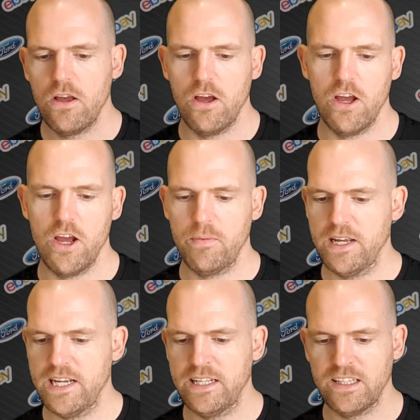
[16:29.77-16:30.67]

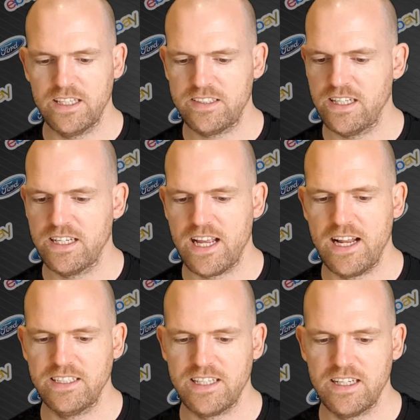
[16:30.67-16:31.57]
In the listing
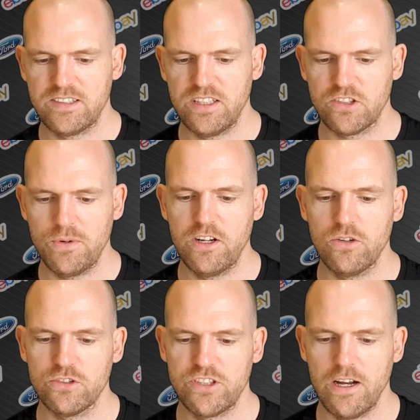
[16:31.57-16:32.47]
again, he says, so in a
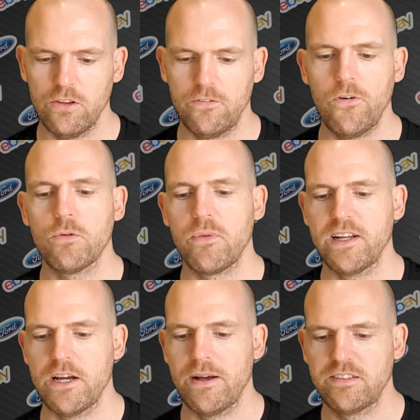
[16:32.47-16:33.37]
nutshell, the Ford
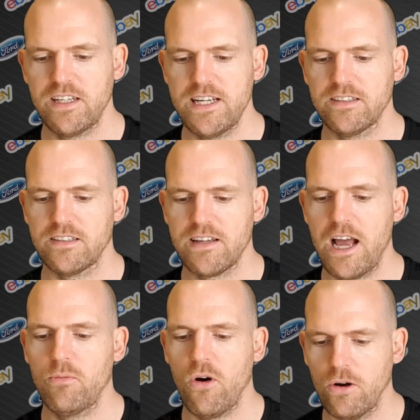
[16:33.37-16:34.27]
Mondeo ST is a
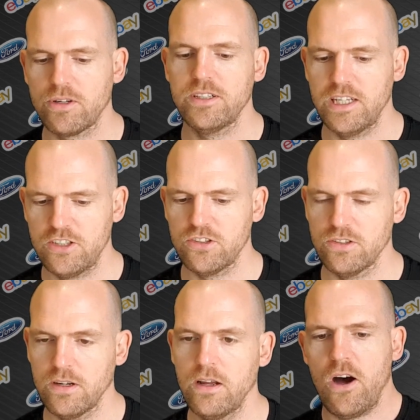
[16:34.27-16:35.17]
time warp condition.